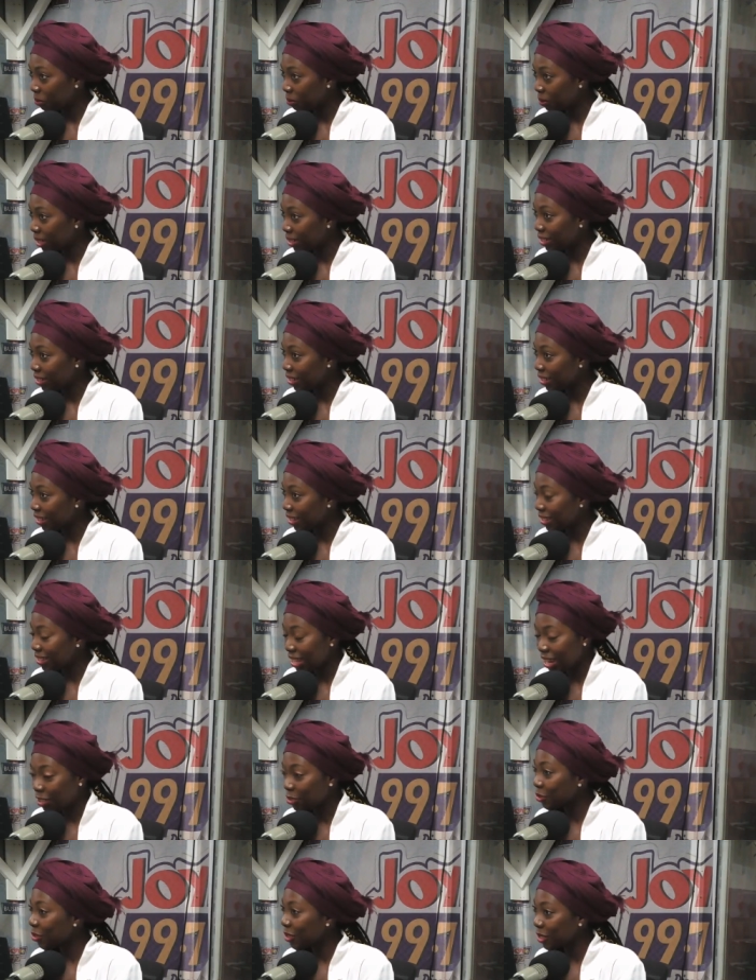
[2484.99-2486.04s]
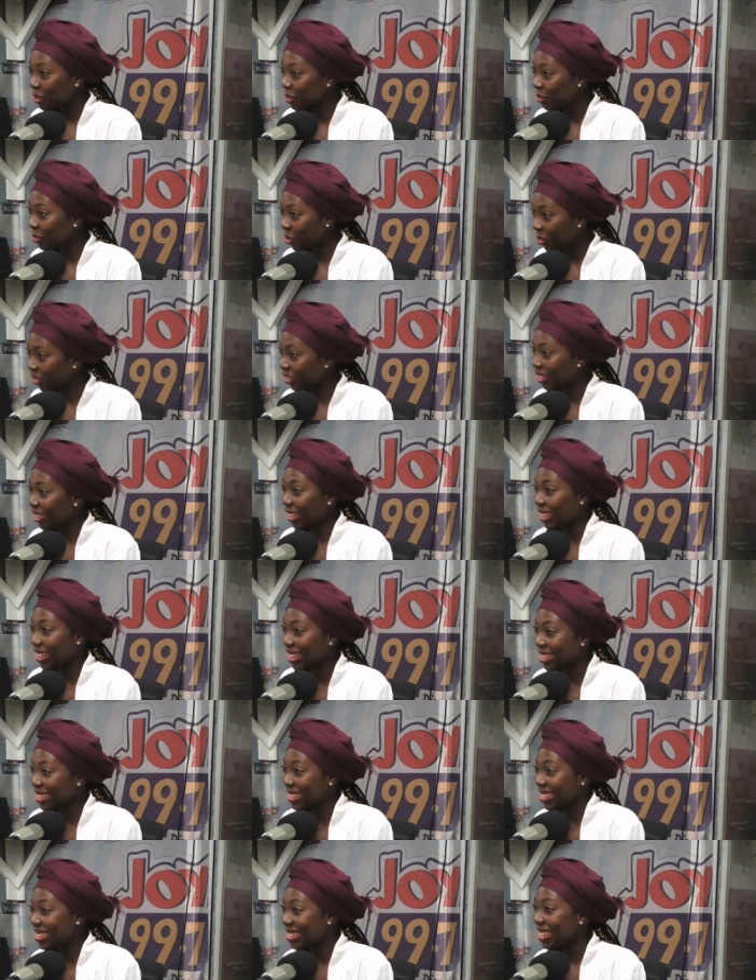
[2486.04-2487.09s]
but it's actually not the case.